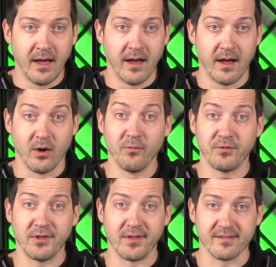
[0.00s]

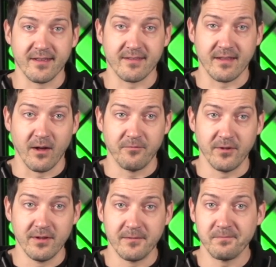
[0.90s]
Hopefully this list is
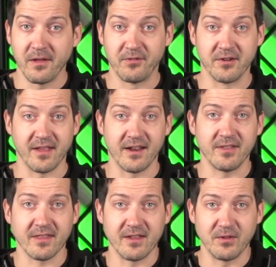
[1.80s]
helpful. If there's
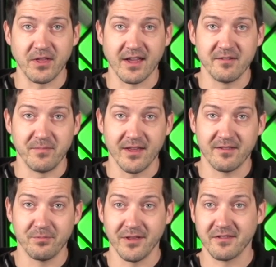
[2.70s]
anything that you think I've
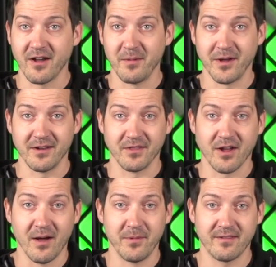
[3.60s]
missed, please comment in the
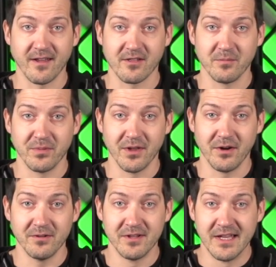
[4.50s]
comment section
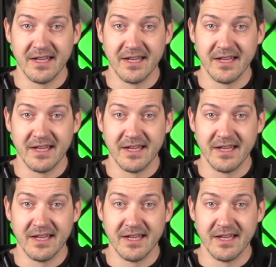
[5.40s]
below.